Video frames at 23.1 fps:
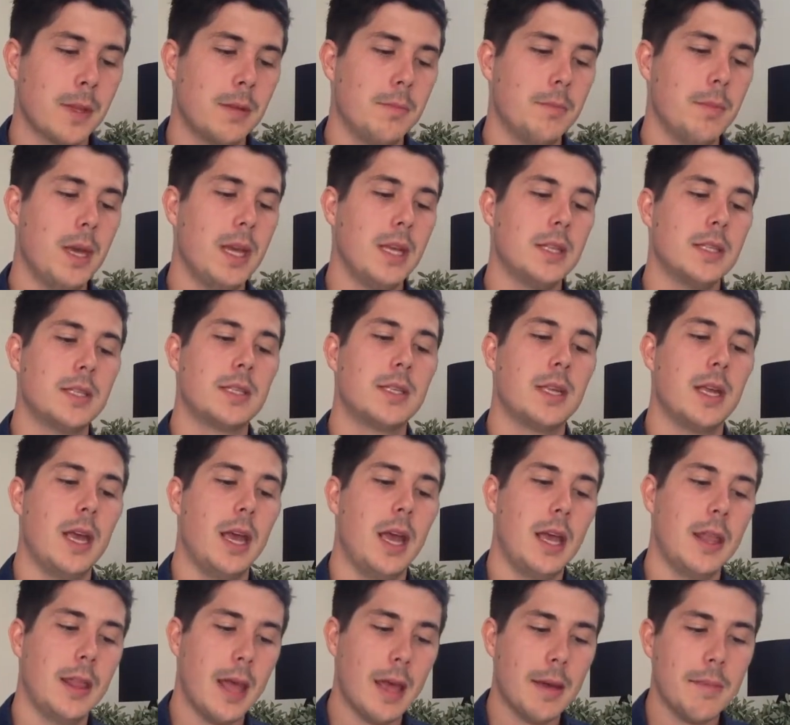means
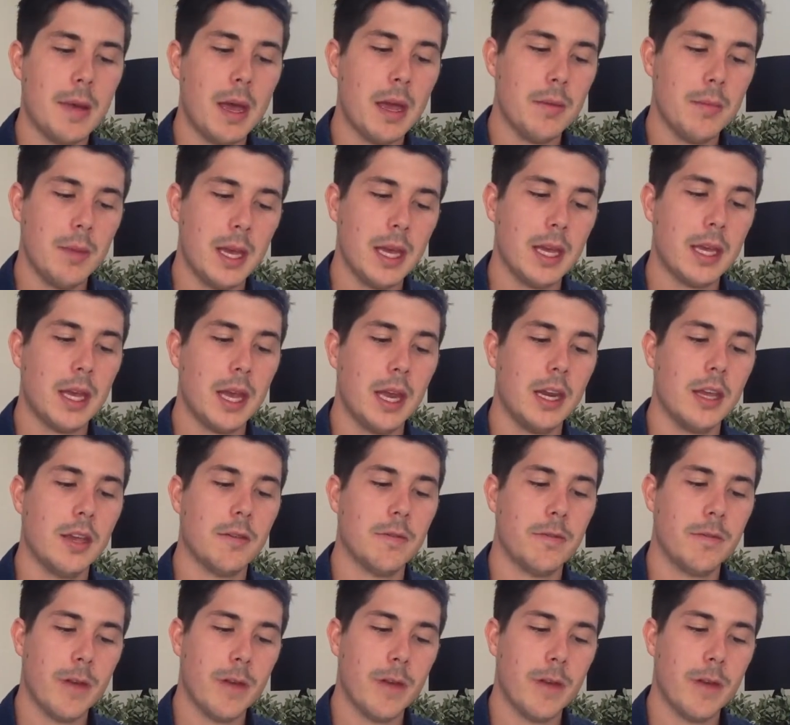and that may mean getting a